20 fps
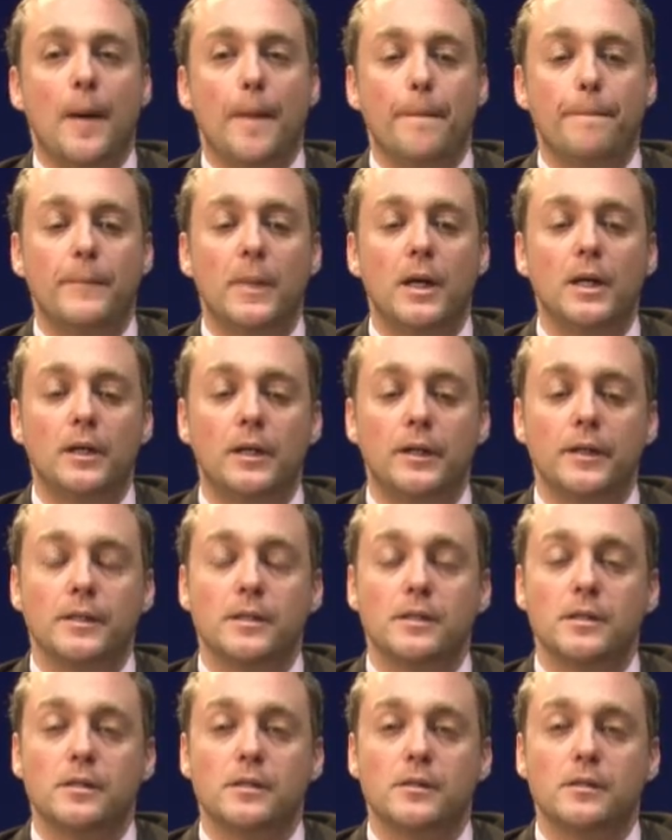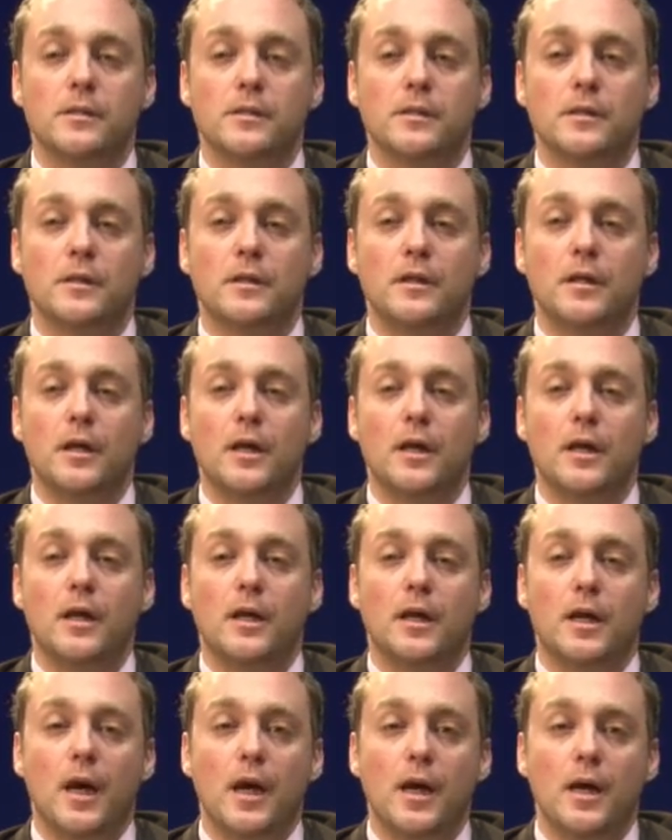markets
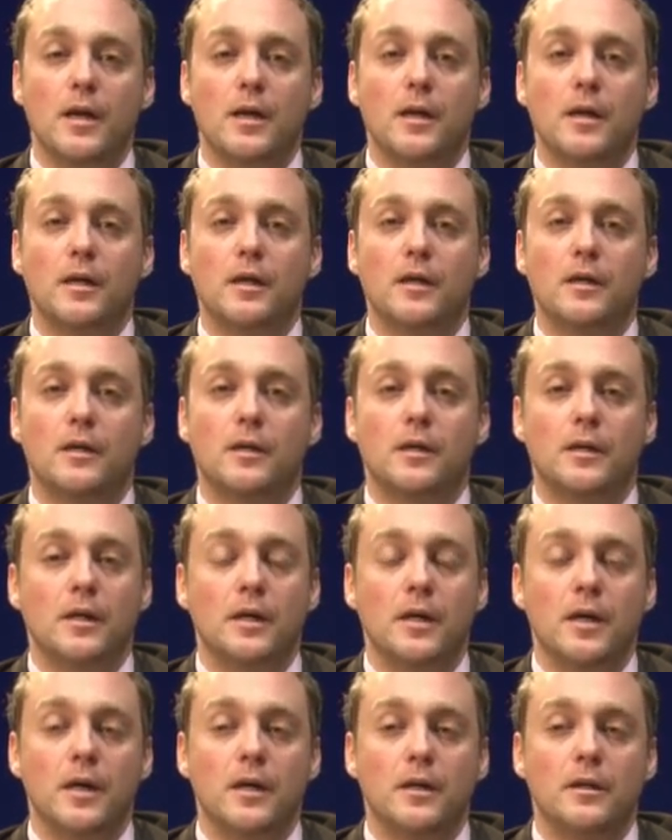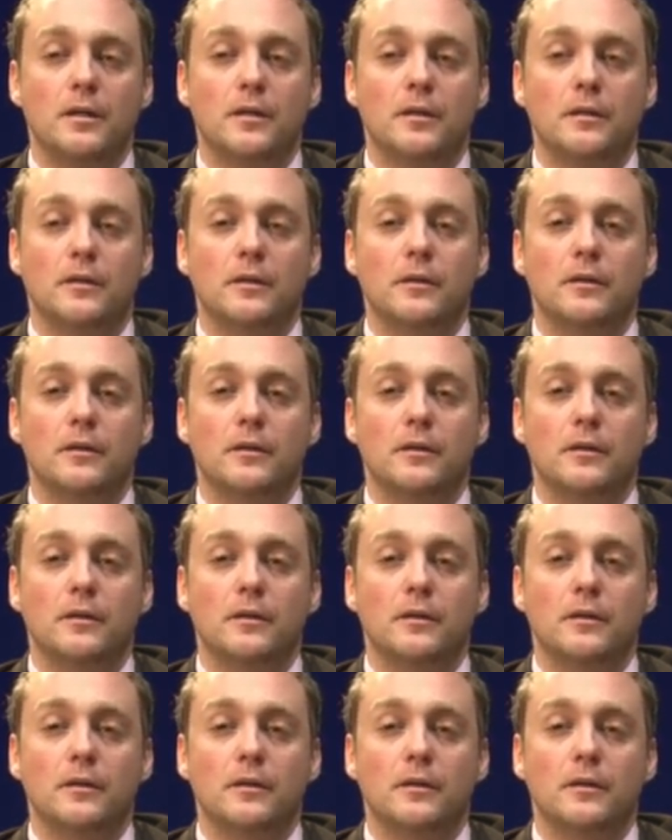can create